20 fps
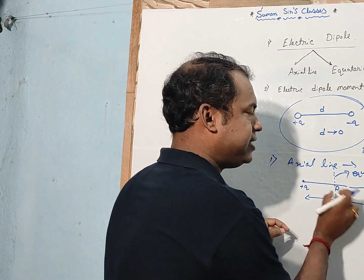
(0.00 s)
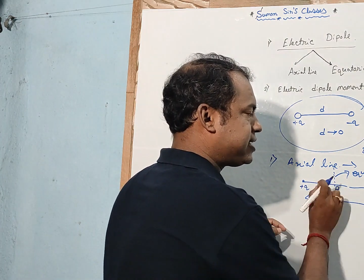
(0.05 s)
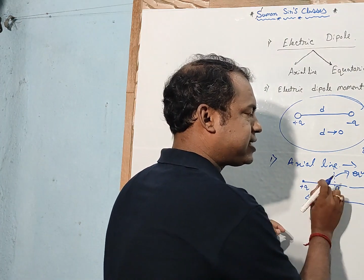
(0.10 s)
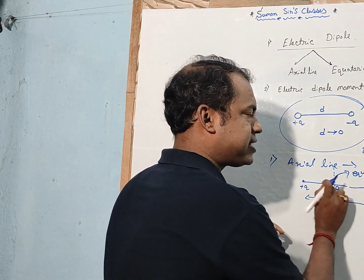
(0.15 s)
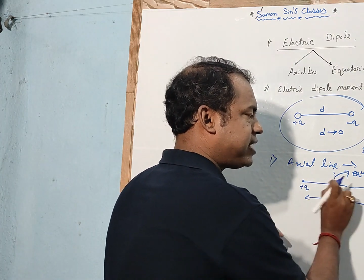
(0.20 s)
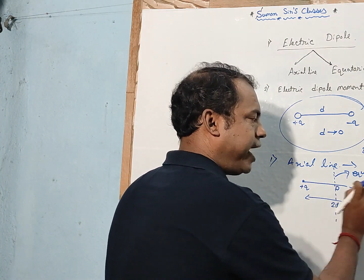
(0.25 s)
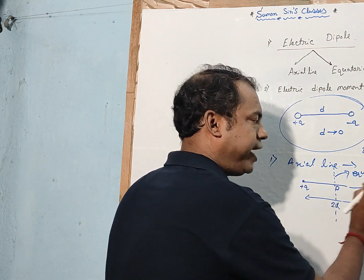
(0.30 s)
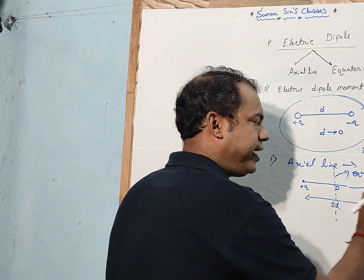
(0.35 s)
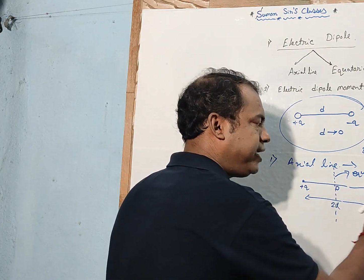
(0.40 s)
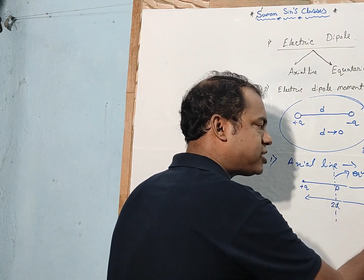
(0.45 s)
This
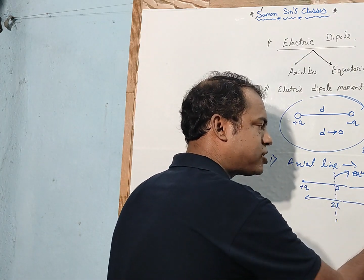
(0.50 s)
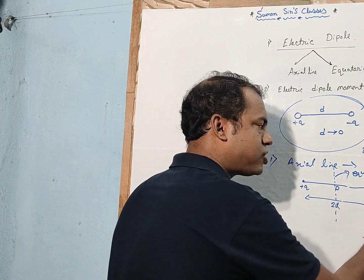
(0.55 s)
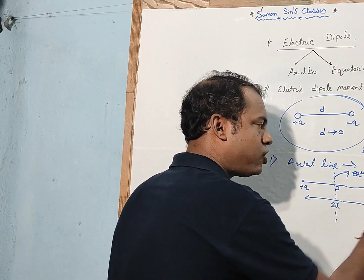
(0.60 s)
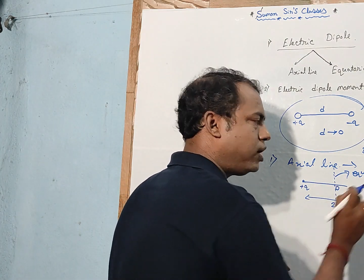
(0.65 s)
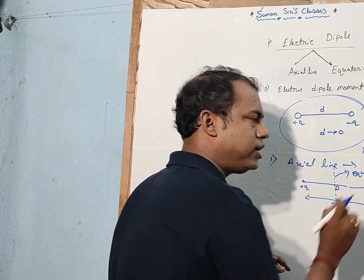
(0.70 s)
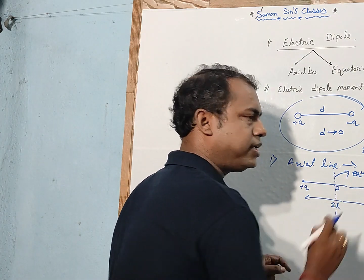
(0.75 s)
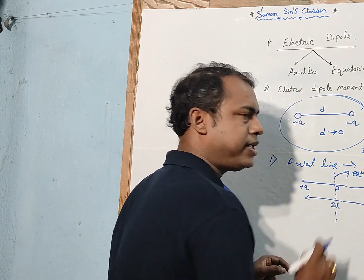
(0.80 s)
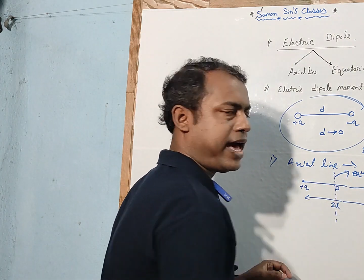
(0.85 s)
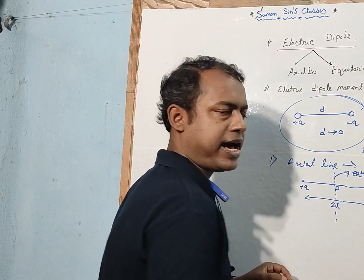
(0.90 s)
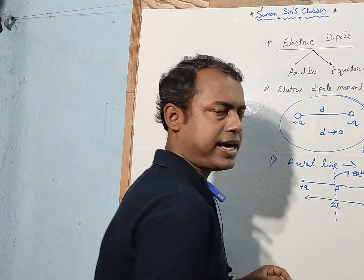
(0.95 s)
line is
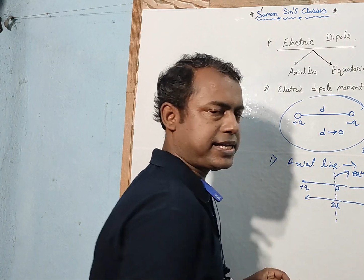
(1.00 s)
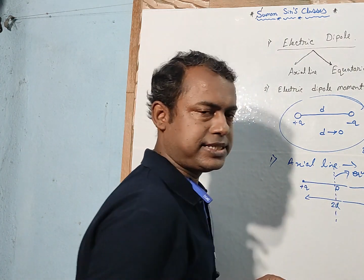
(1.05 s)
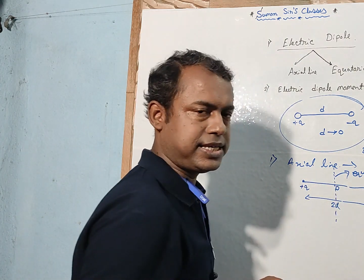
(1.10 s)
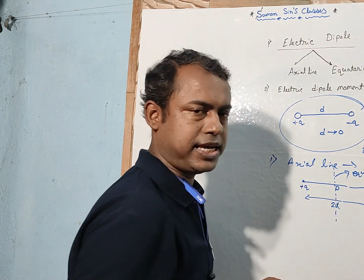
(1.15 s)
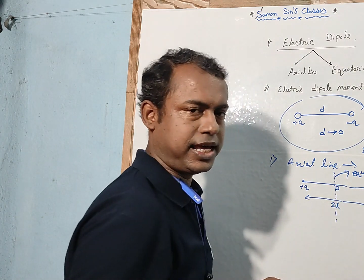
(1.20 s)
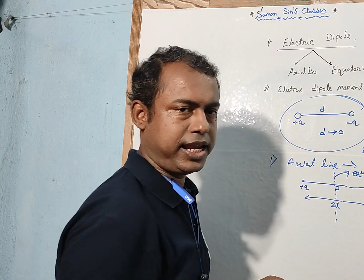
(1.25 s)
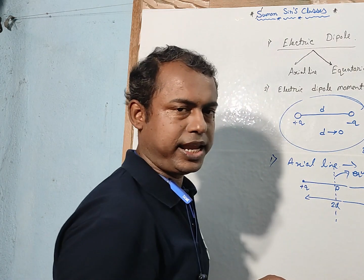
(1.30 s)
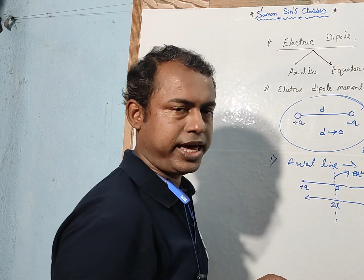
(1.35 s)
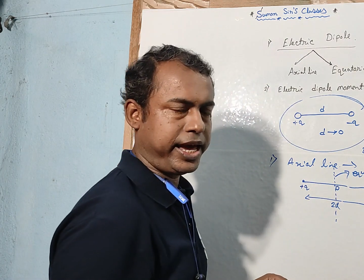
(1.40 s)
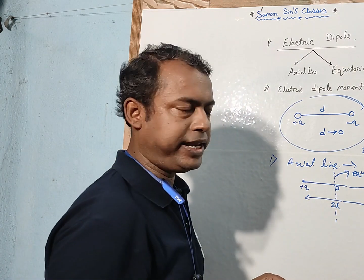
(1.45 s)
called the
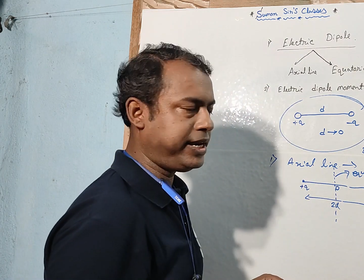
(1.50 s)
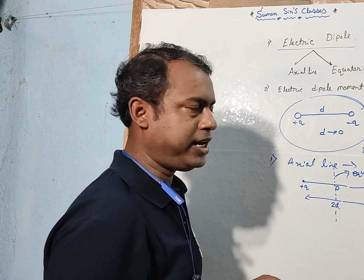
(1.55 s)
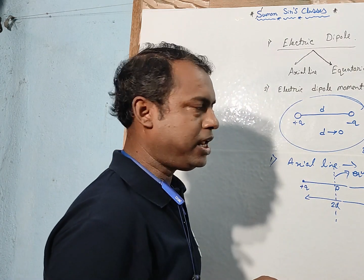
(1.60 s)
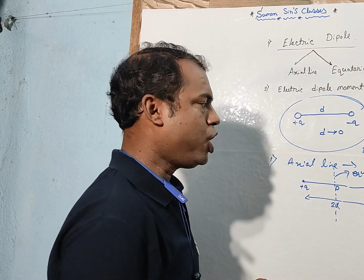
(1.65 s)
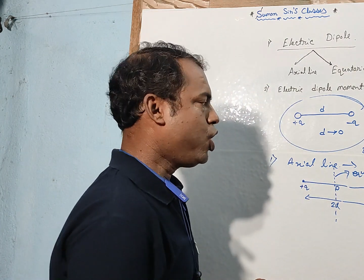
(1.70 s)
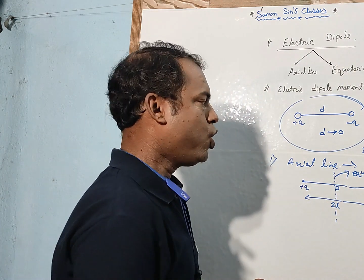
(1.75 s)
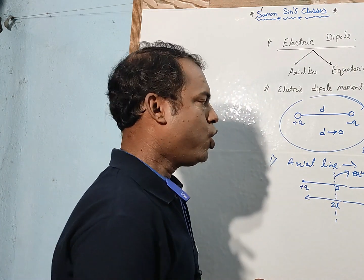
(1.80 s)
axial line.